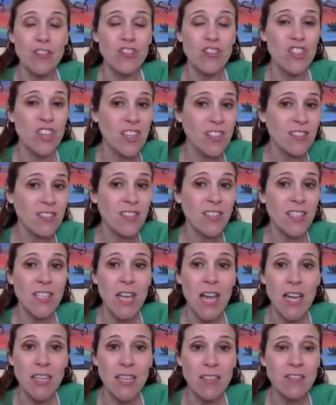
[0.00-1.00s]
There's
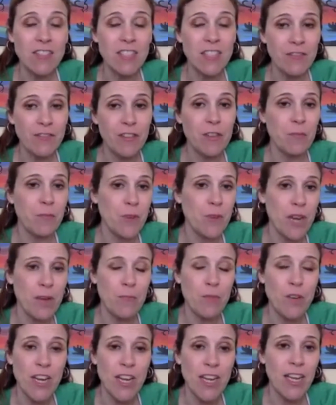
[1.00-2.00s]
just a lot of different
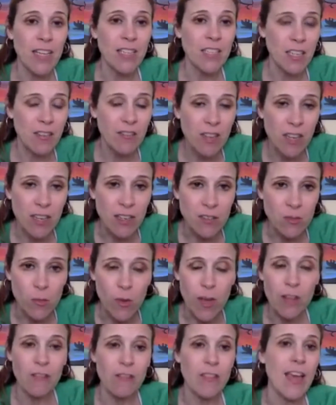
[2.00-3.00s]
brain break
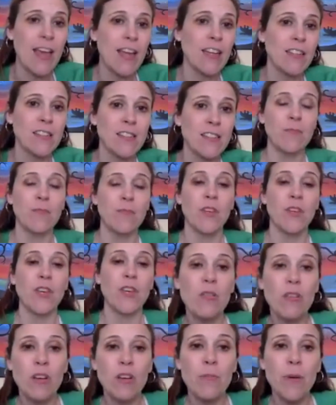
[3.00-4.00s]
activities, whether that is some
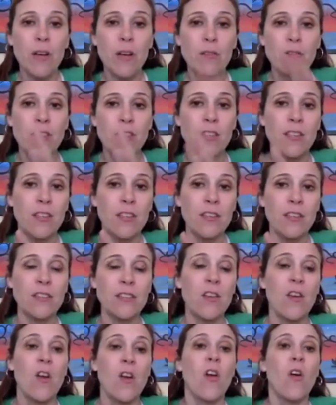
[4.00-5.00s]
yoga
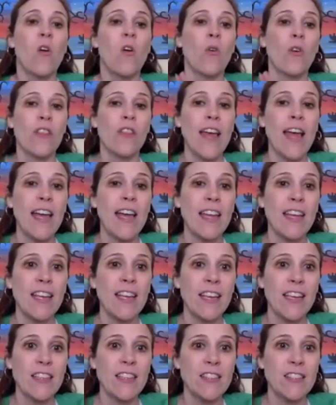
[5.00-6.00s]
poses or
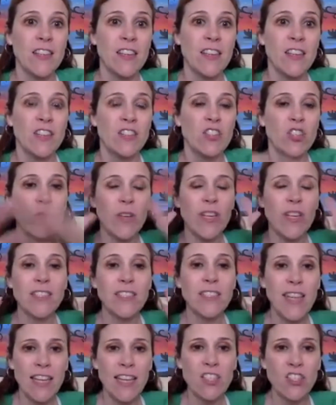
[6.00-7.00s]
that is
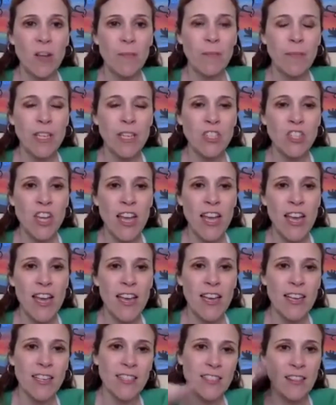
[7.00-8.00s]
doing 10 jumping
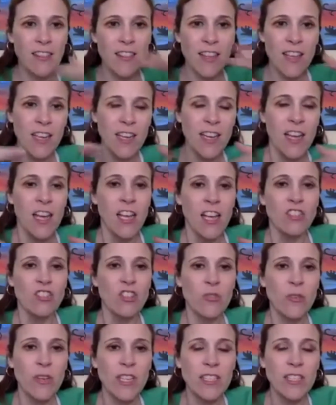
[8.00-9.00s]
jacks, and then
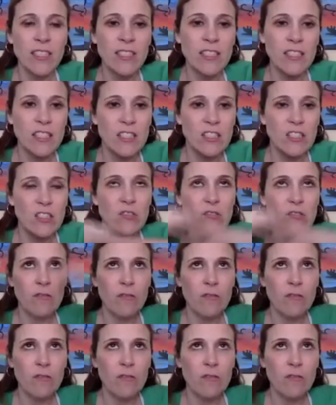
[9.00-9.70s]
doing